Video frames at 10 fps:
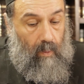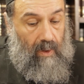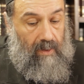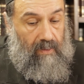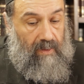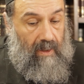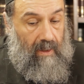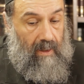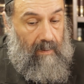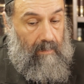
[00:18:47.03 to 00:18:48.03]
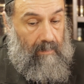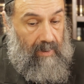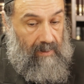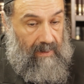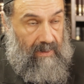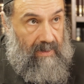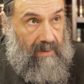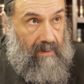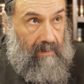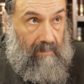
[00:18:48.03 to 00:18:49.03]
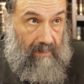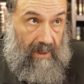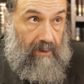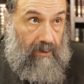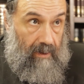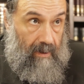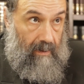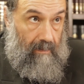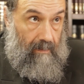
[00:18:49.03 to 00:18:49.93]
with a police major